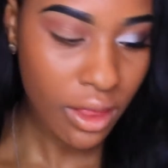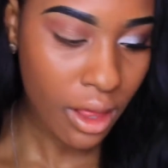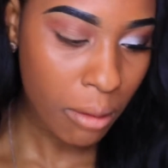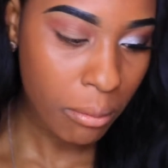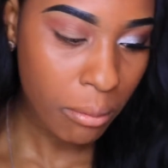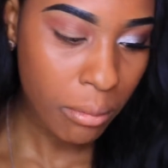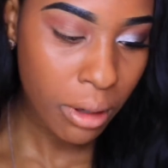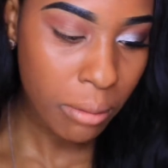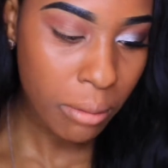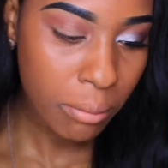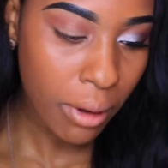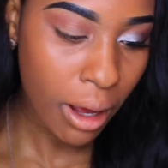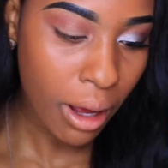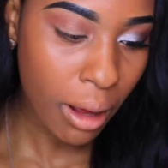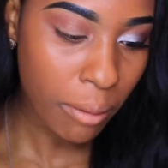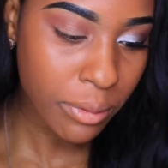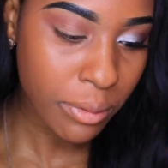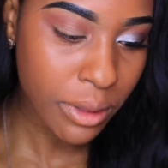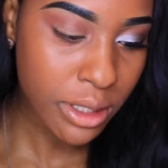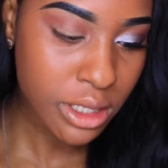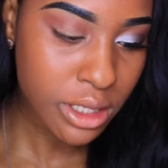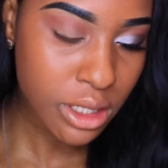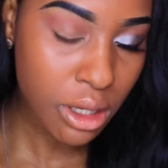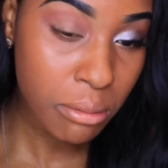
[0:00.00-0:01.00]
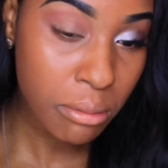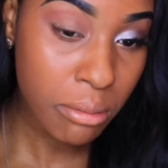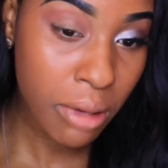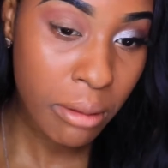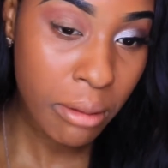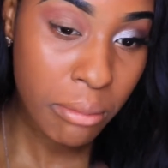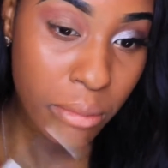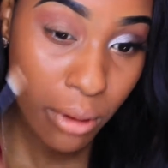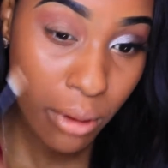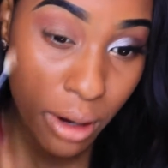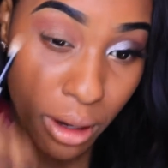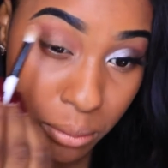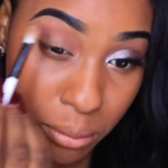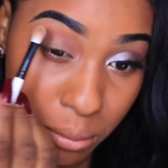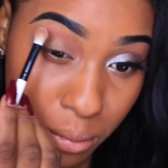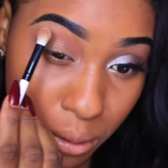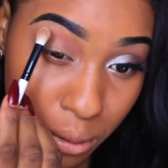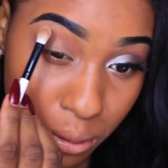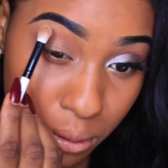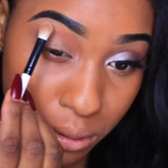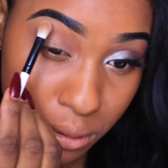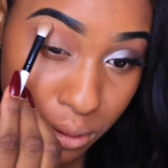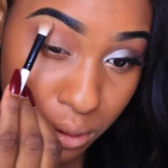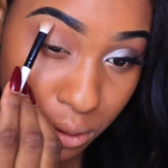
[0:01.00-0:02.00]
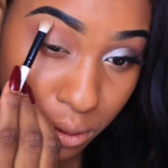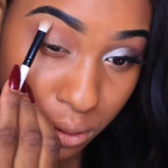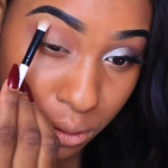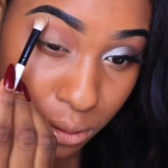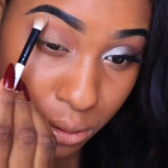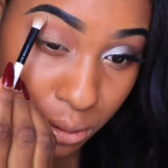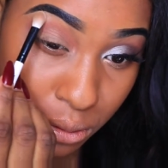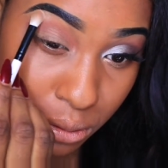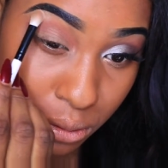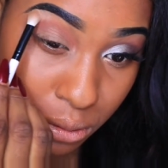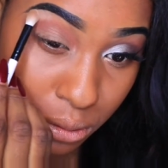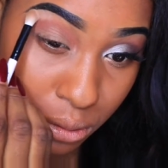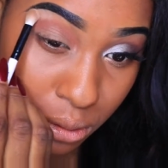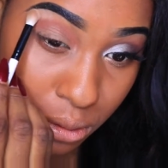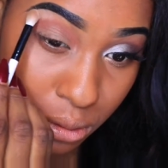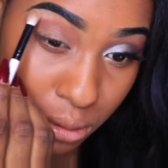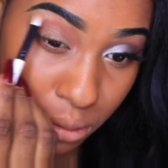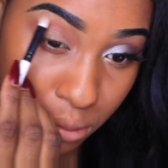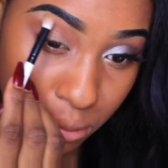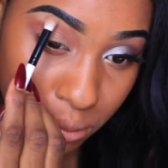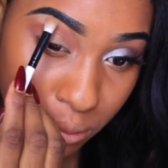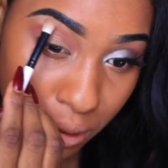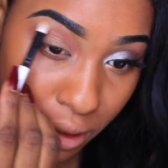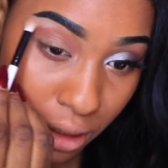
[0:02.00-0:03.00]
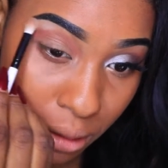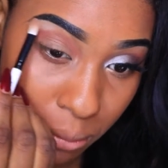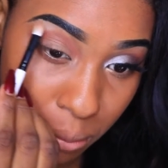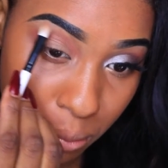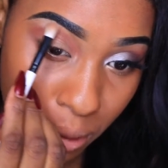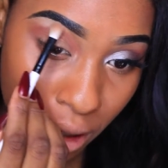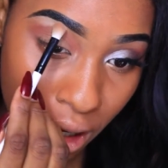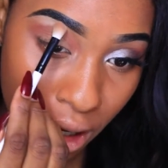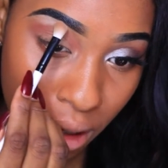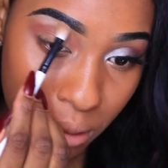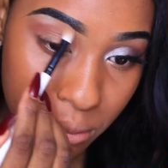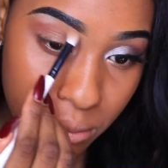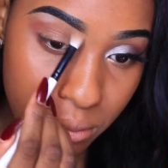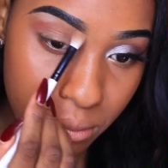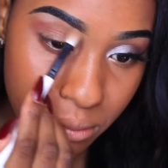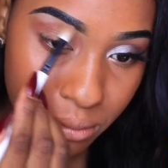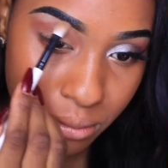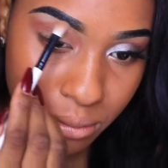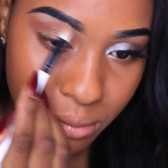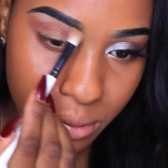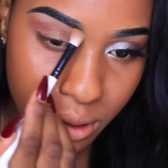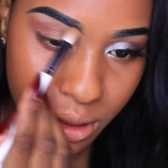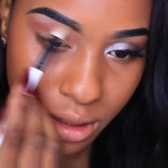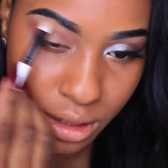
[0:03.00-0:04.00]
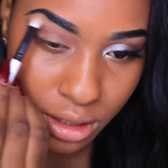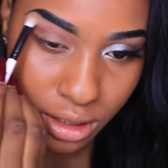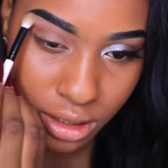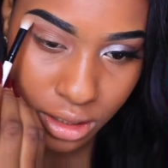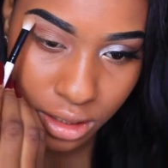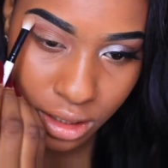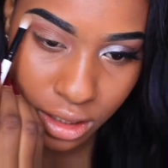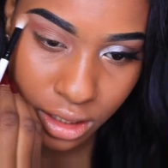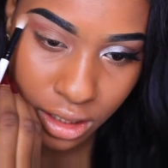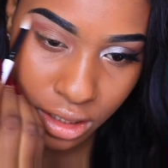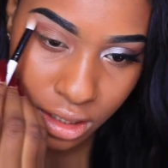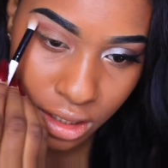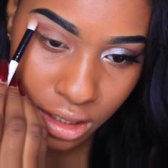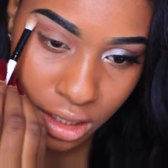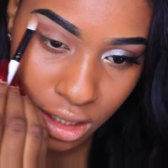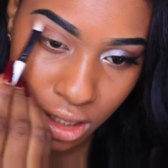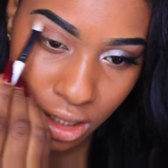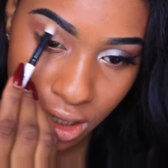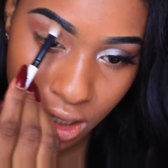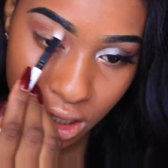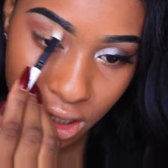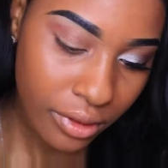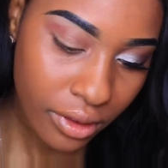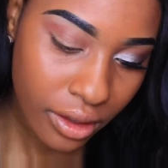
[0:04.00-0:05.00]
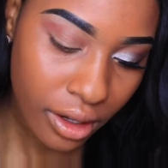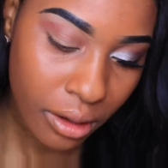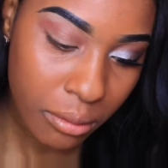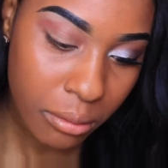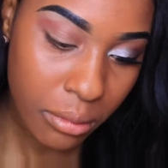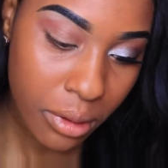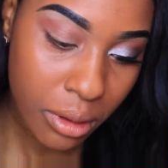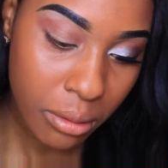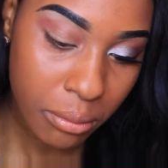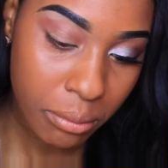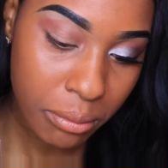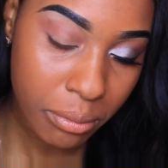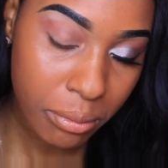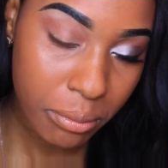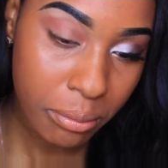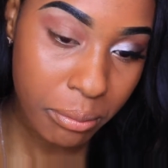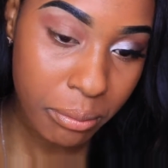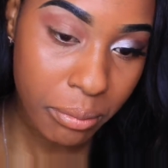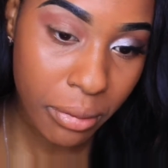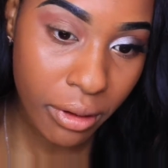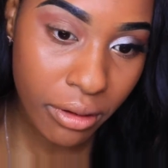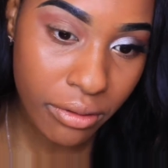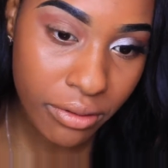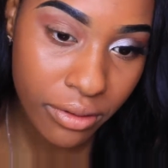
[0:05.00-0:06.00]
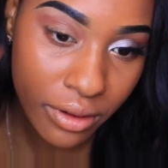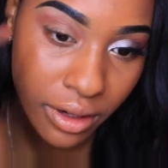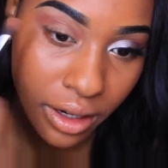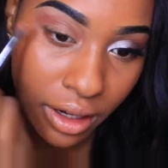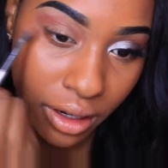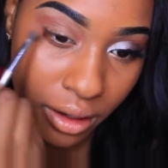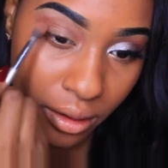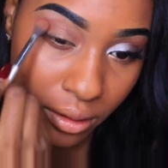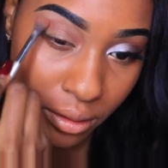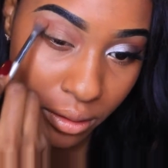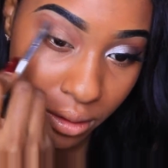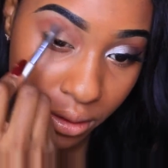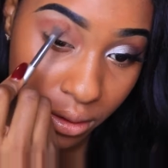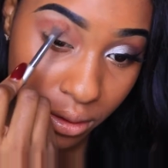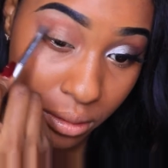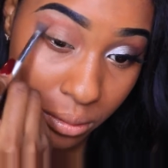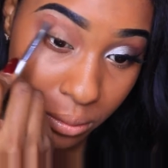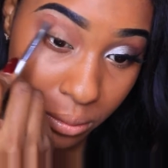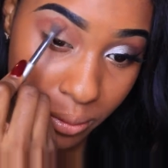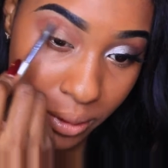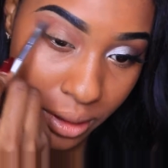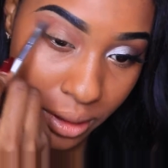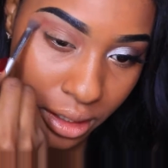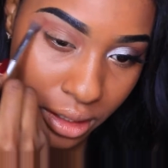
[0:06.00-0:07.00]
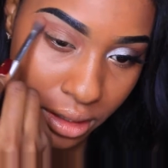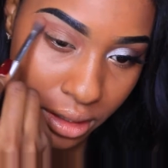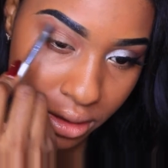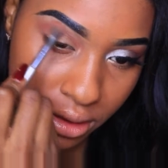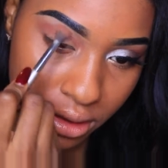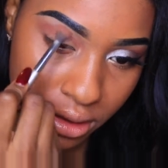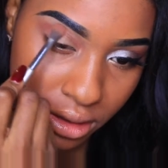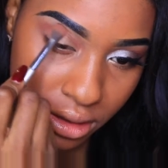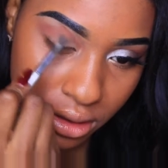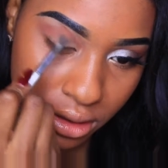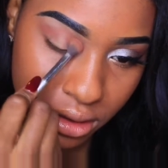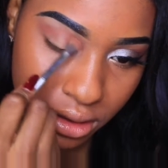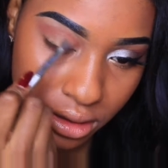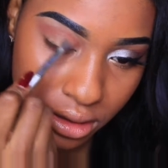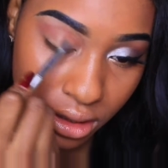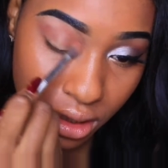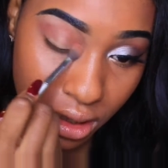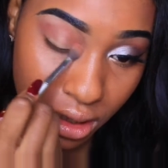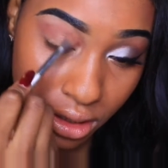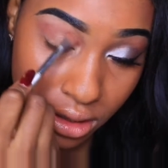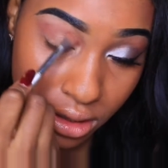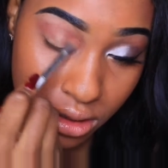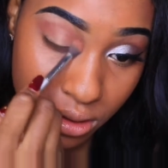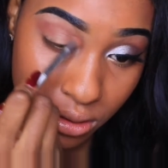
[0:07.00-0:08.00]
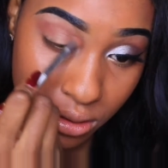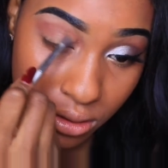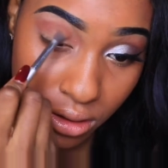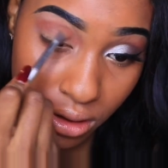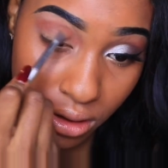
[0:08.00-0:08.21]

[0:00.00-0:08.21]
I'm going to pop this on my brow bone to make it pop, basically. Then I'm going to buff it out a little bit so it's not too